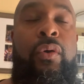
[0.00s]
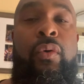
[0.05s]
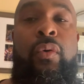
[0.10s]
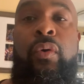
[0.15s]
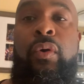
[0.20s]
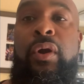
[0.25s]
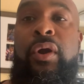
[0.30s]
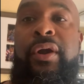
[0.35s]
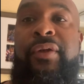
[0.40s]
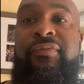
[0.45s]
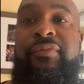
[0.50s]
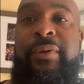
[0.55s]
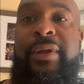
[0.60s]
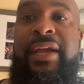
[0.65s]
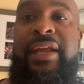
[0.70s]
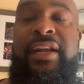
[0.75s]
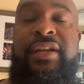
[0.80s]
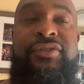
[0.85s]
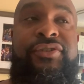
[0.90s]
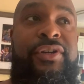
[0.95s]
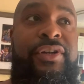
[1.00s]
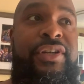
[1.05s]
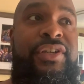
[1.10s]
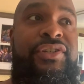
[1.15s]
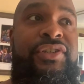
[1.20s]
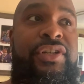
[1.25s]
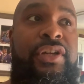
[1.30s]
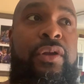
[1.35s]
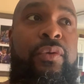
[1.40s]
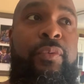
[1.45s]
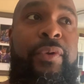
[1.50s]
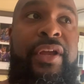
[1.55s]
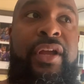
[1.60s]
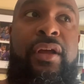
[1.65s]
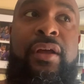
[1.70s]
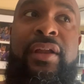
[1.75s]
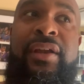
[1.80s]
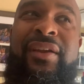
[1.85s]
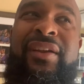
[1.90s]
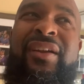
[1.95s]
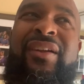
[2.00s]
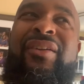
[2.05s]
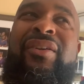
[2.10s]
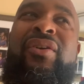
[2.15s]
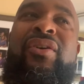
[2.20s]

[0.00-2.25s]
or if we get a traditional winger on there.